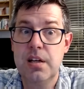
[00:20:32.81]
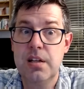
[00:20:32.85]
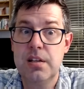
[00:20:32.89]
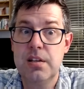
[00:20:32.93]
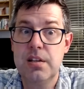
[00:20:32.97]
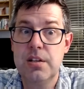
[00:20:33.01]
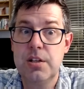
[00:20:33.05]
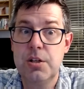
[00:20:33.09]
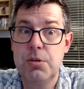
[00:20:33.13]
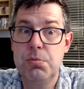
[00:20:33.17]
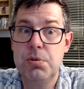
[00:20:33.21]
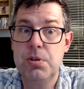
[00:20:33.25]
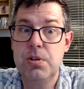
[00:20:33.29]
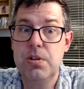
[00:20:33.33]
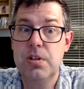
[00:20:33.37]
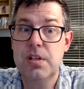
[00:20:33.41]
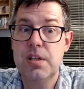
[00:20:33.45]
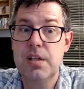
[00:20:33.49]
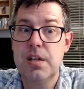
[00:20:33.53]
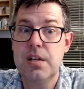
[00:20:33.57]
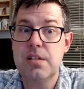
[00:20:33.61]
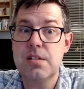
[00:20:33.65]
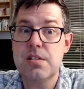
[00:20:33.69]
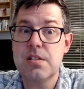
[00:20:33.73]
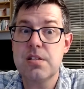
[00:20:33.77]
and the
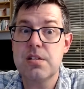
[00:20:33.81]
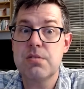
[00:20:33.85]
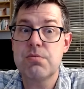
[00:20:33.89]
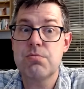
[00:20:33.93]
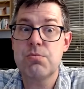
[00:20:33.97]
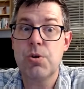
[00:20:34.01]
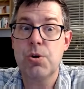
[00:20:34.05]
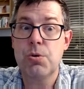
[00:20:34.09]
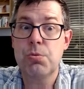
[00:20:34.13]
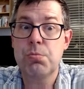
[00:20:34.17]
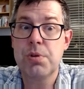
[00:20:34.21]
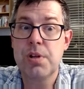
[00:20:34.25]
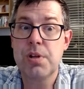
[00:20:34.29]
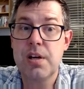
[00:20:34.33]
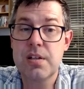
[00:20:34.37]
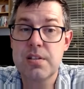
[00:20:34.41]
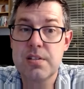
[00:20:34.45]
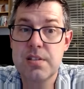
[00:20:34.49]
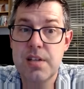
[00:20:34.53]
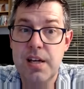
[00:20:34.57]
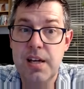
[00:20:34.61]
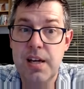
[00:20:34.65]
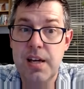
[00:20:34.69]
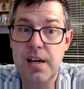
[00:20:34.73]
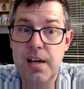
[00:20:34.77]
communication roadblocks
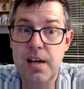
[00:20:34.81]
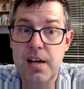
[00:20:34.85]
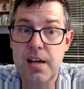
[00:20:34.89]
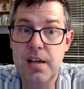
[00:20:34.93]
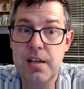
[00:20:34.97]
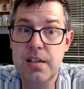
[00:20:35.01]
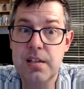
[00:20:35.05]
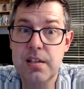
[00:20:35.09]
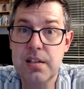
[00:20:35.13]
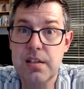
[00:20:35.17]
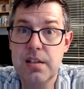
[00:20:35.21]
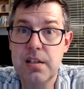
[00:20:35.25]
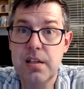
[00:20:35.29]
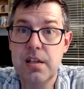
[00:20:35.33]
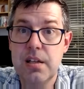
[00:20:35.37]
I had